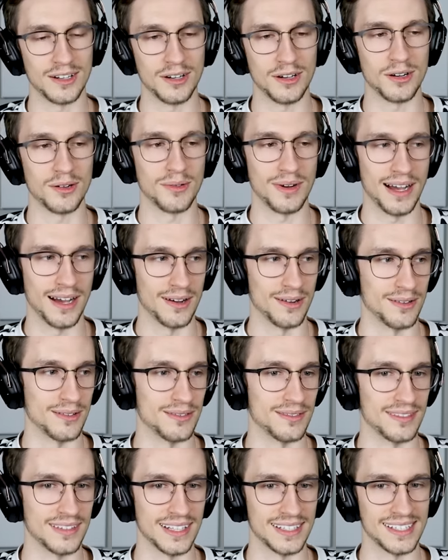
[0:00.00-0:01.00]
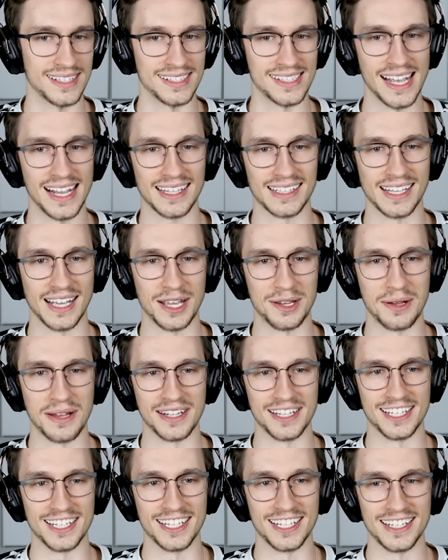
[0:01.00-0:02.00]
Oh, wow. That's exactly how you
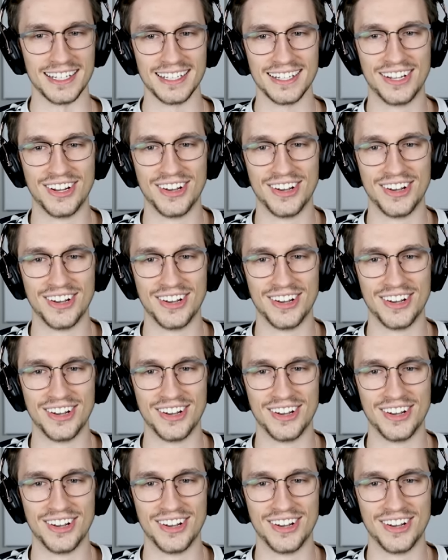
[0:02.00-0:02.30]
ended it.